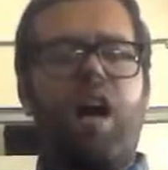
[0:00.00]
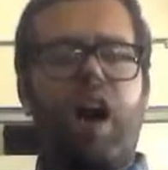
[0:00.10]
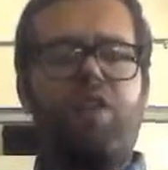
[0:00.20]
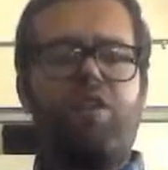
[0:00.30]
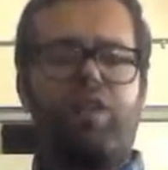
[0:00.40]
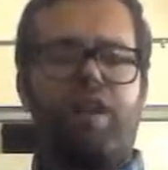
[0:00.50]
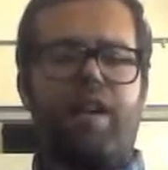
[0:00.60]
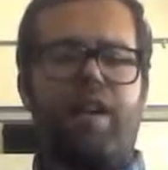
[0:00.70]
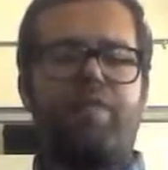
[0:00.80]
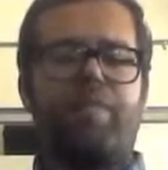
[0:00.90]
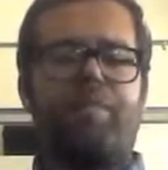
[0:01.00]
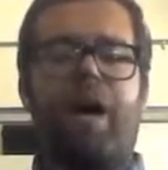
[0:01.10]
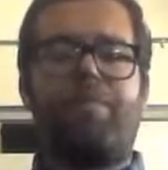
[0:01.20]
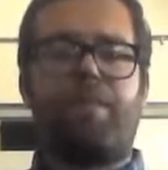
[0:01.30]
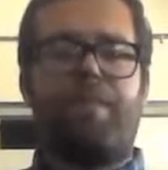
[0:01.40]
Ankara has a
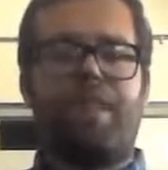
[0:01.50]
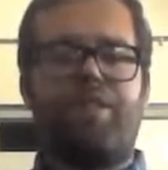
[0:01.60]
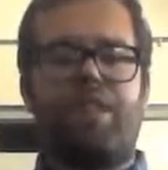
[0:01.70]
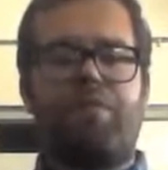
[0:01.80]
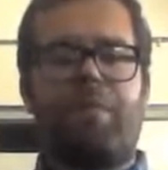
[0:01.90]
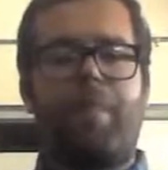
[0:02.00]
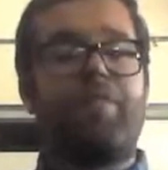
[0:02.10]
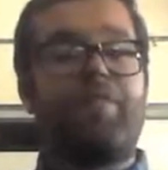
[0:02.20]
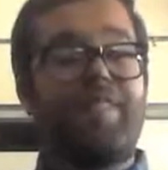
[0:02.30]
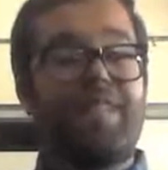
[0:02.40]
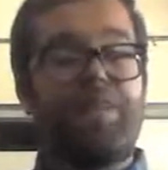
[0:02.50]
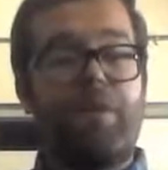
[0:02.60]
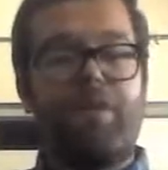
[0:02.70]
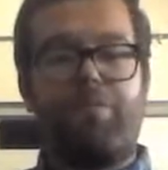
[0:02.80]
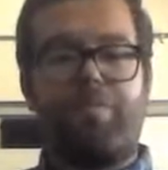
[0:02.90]
population of about 6
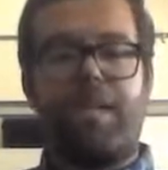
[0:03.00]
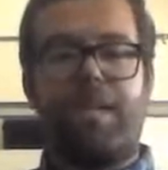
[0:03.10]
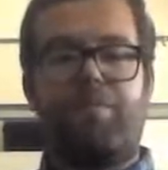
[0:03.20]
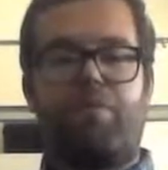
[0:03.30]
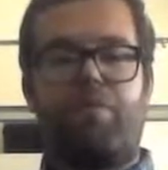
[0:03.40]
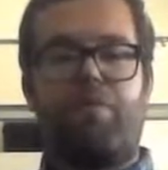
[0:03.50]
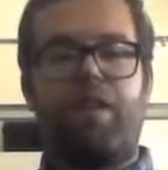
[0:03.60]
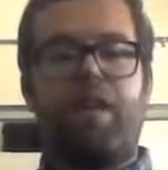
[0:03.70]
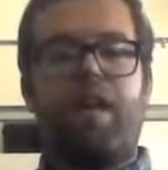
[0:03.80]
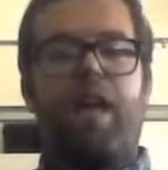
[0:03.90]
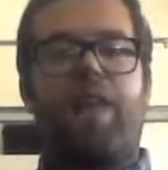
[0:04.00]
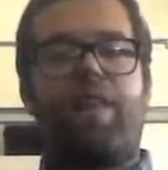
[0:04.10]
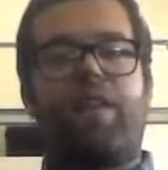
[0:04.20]
million people. And that